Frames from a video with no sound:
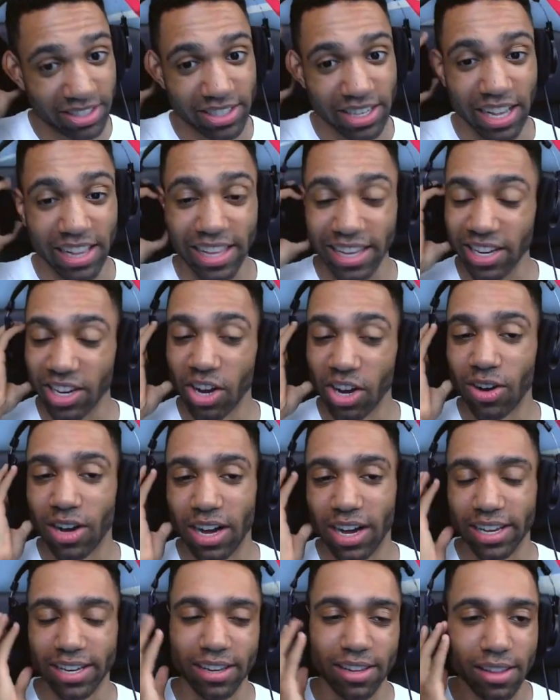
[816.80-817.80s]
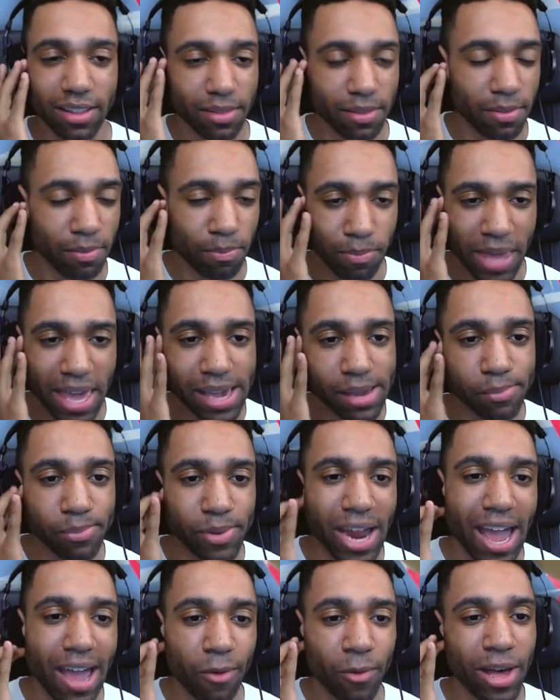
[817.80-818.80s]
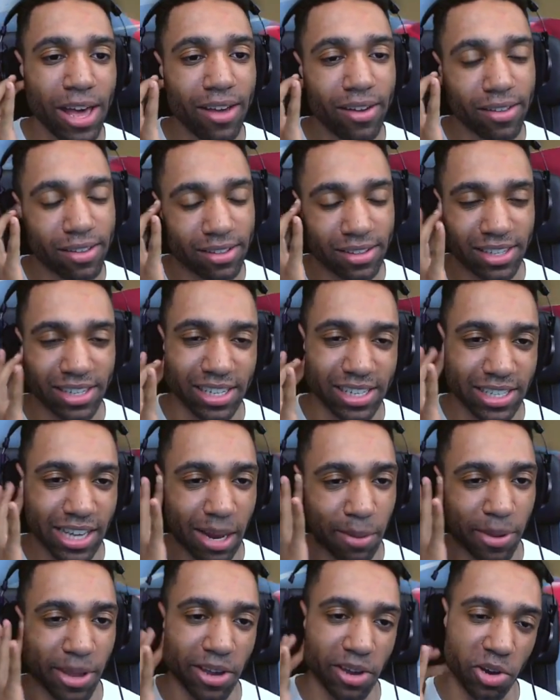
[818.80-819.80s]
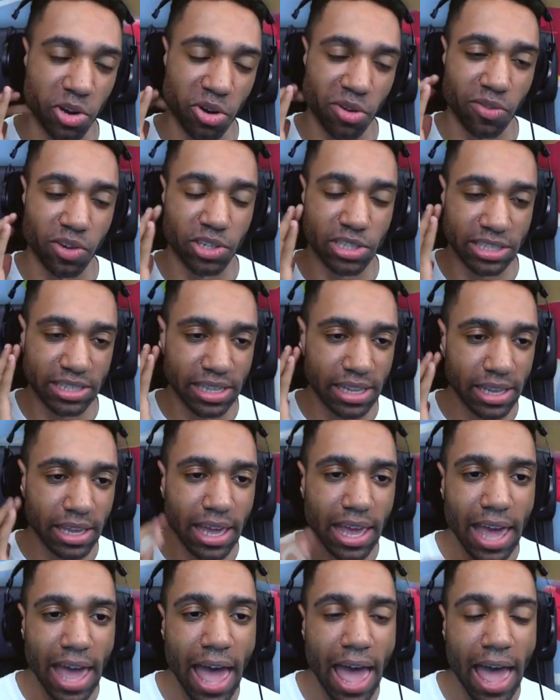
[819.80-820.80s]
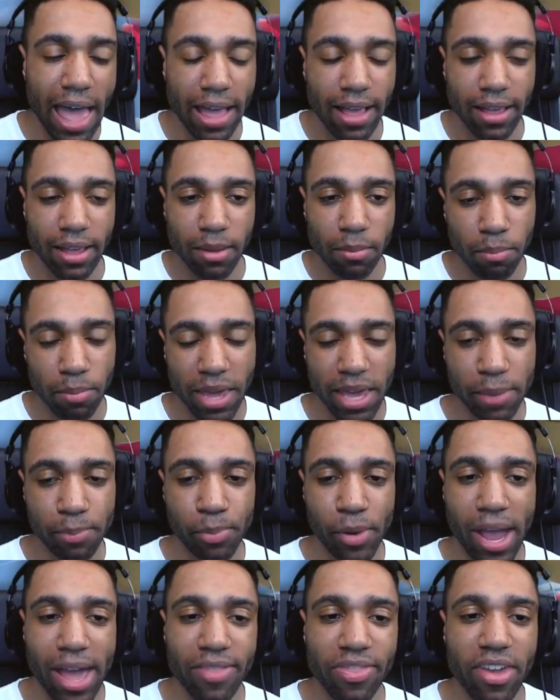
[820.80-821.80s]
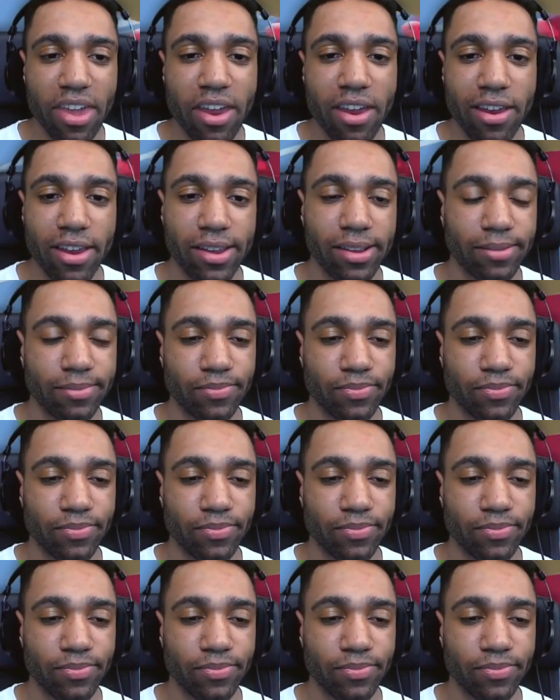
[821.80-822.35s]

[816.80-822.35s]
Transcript: Sound like Gohan. Big brother. Well, he's got to be a girl version. Big brother.